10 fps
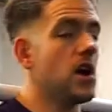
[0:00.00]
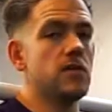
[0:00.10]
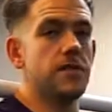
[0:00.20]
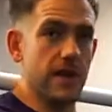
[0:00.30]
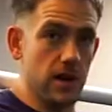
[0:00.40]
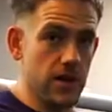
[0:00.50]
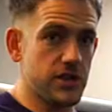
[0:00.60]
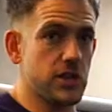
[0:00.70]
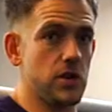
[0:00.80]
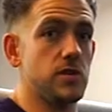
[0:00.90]
Another thing I
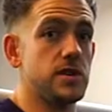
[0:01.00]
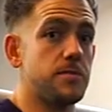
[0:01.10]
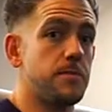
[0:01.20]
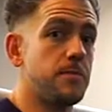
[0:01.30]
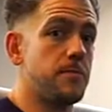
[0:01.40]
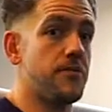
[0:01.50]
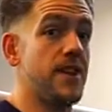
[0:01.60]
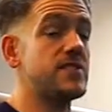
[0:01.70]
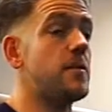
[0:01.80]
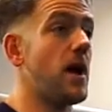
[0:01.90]
used to do was
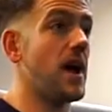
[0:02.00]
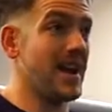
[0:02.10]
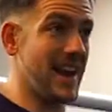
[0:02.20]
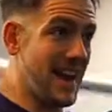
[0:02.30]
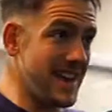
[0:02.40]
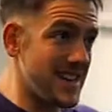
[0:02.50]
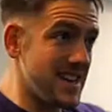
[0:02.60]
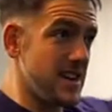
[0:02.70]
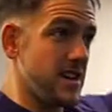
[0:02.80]
press from behind the head